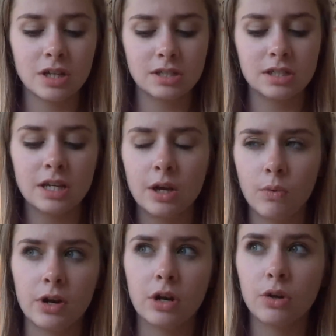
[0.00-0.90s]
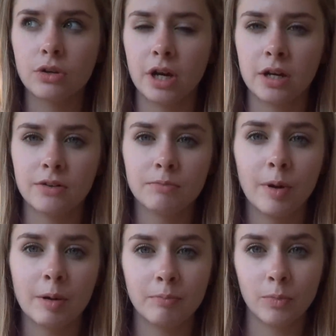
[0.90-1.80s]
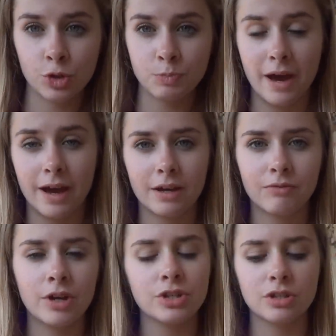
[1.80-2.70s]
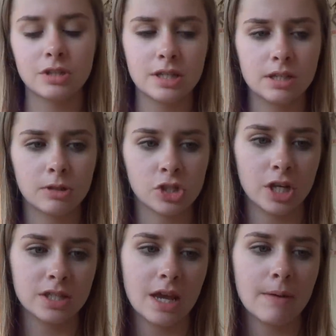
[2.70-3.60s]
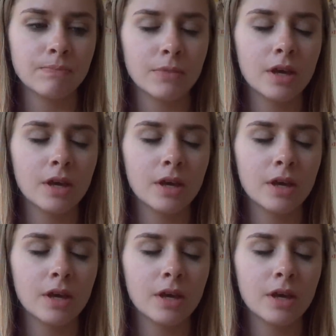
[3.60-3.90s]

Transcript: I did take quite a lot of kind of like wash bag version of this, should I say.